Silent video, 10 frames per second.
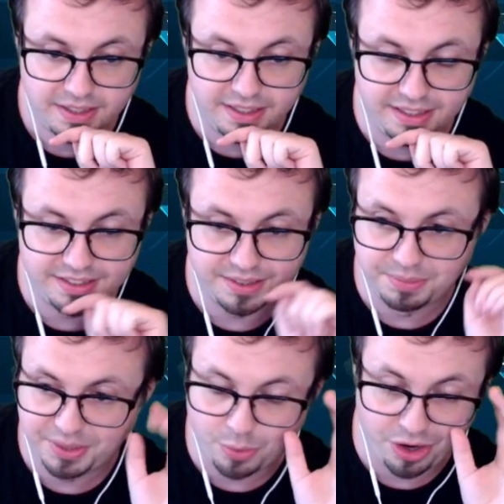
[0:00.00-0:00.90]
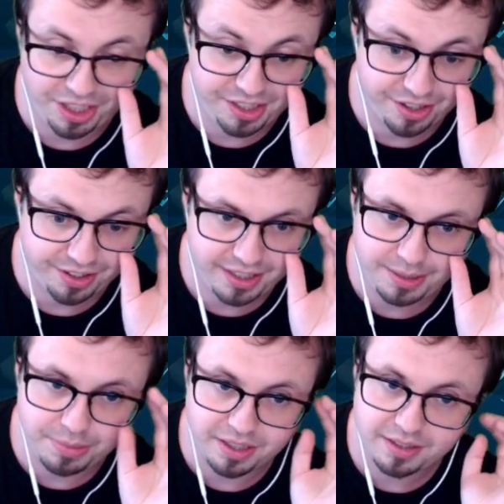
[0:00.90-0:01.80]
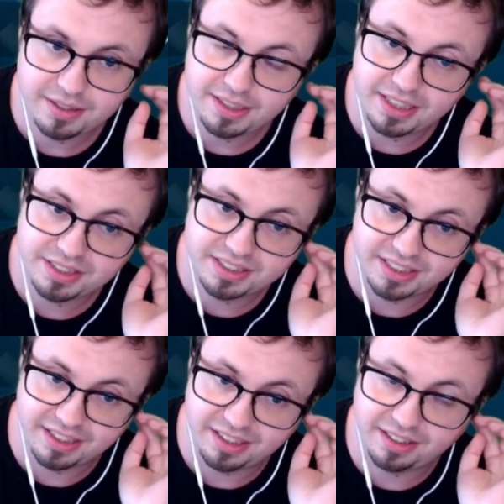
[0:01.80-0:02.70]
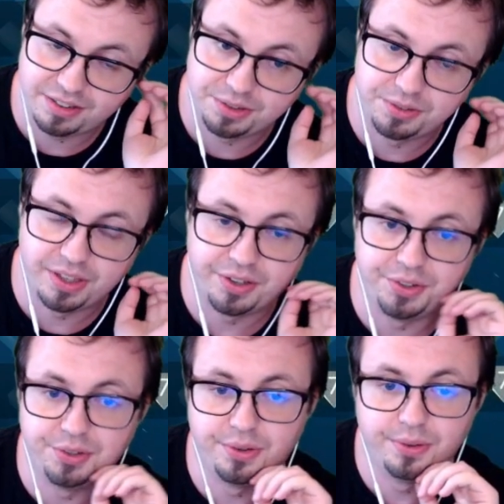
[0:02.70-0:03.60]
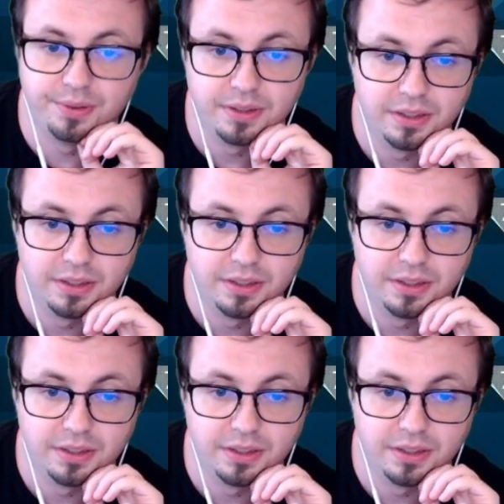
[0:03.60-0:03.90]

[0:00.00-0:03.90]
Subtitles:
It's a bit wonky donkey, but it's 2 value,